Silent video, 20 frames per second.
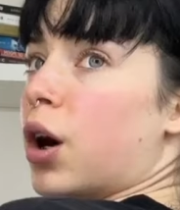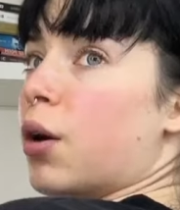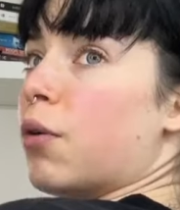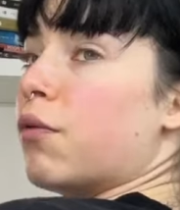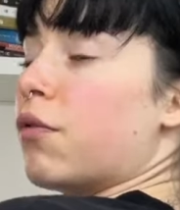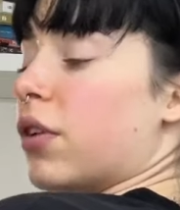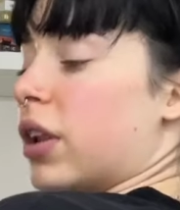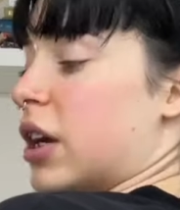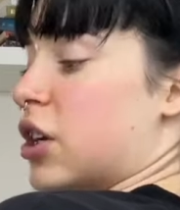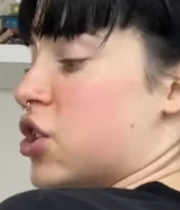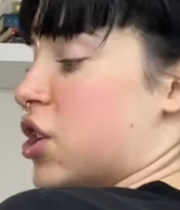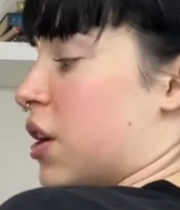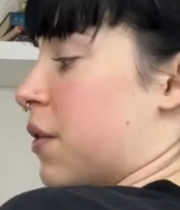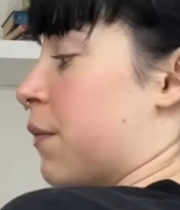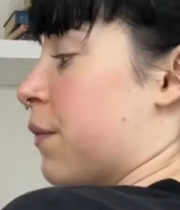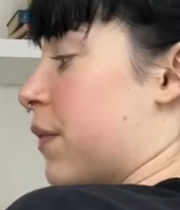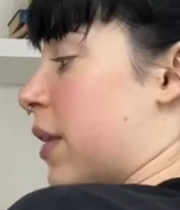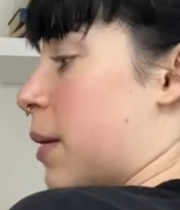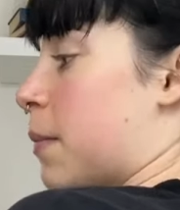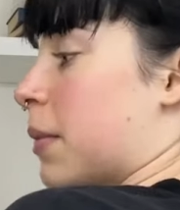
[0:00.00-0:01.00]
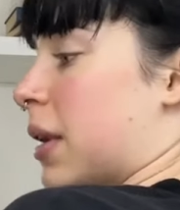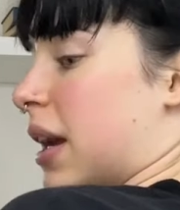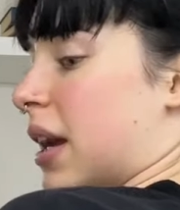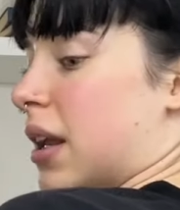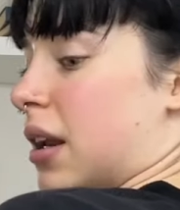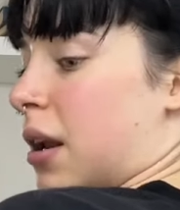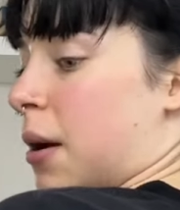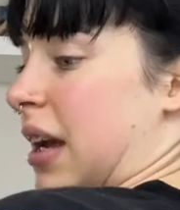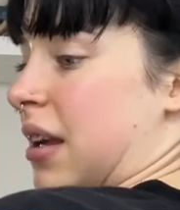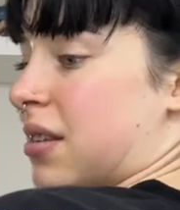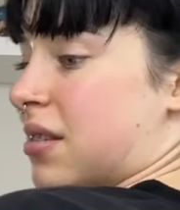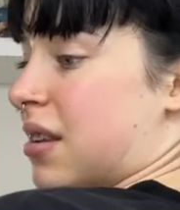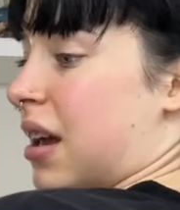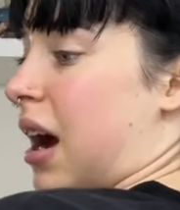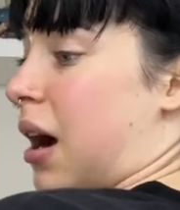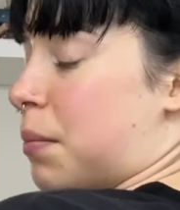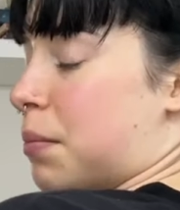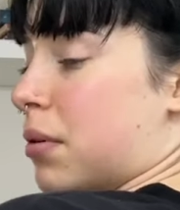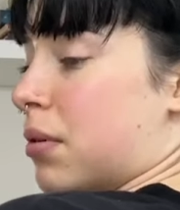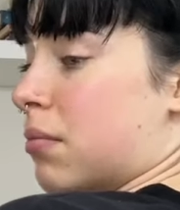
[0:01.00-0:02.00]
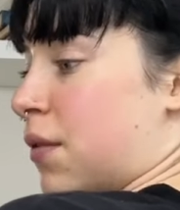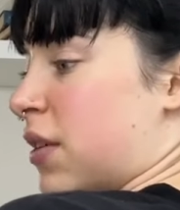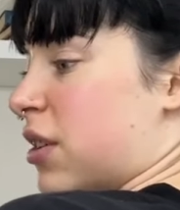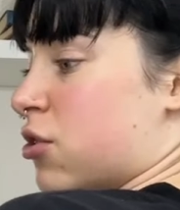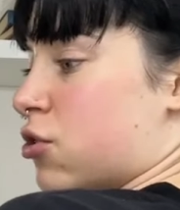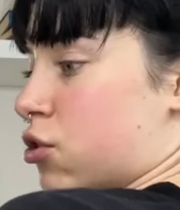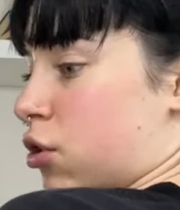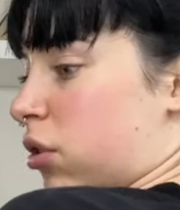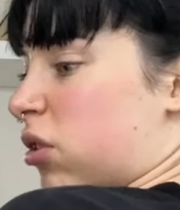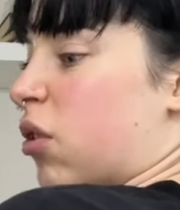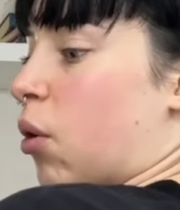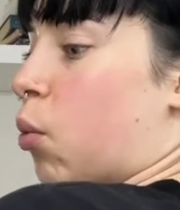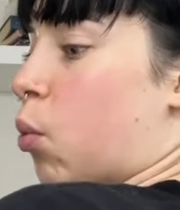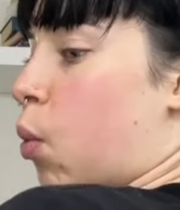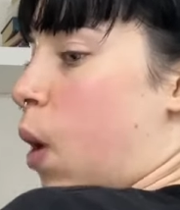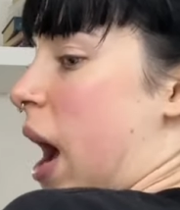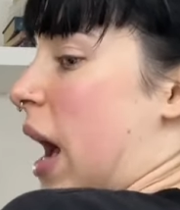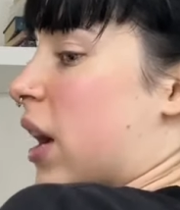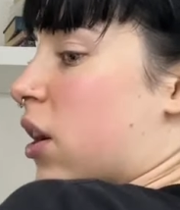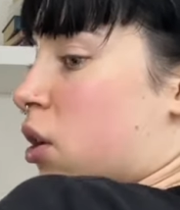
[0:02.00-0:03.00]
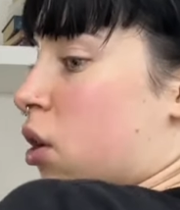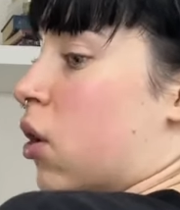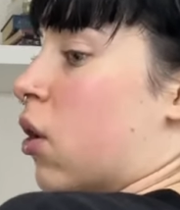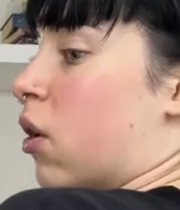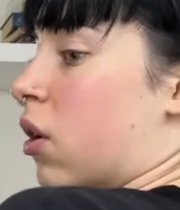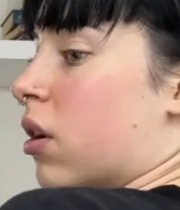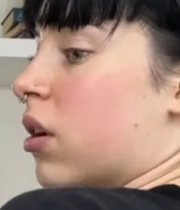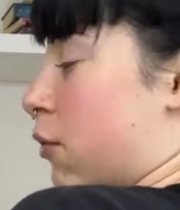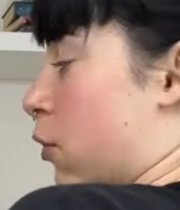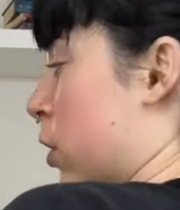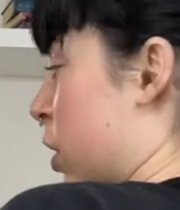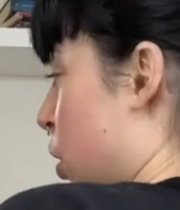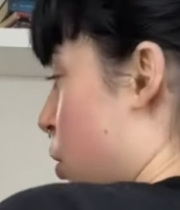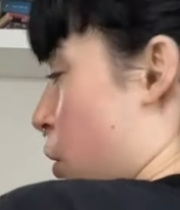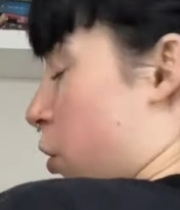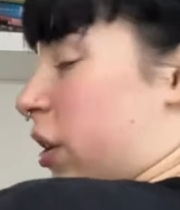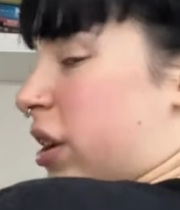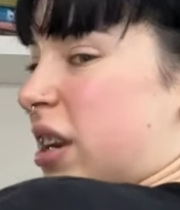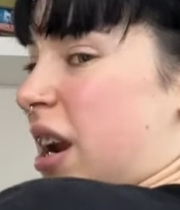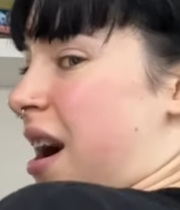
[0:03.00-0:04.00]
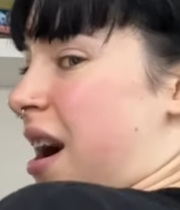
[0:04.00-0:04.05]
hopefully she can fit me in ASAP if it's just a wet cut. I've already done the